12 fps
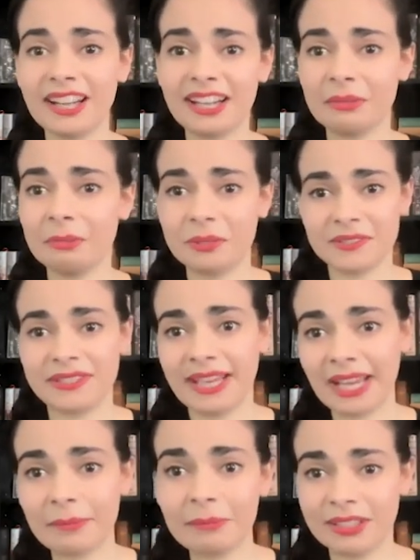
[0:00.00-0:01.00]
And I wasn't
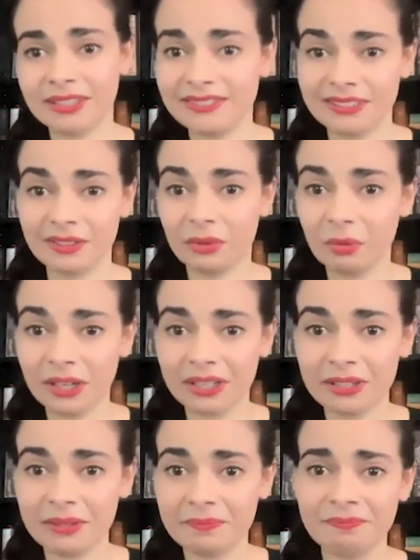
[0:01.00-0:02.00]
happy, and I didn't know
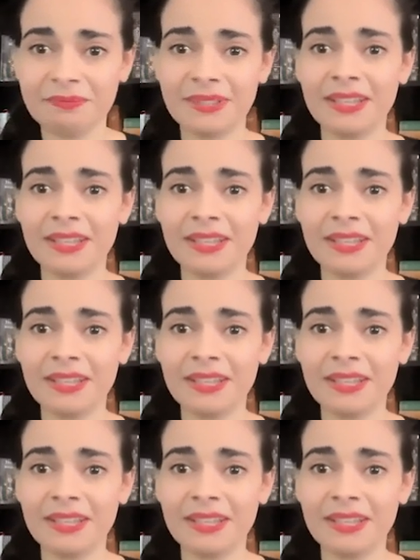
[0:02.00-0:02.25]
why.